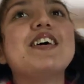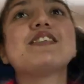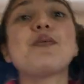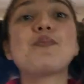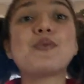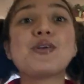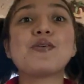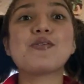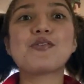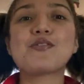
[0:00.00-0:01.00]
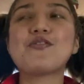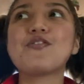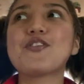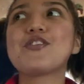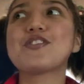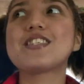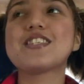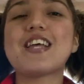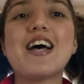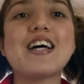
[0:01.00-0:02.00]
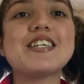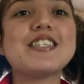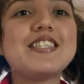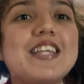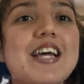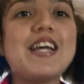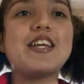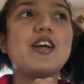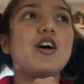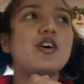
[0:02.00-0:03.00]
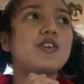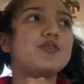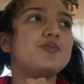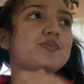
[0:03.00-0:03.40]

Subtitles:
It's a beautiful Saturday, y'all.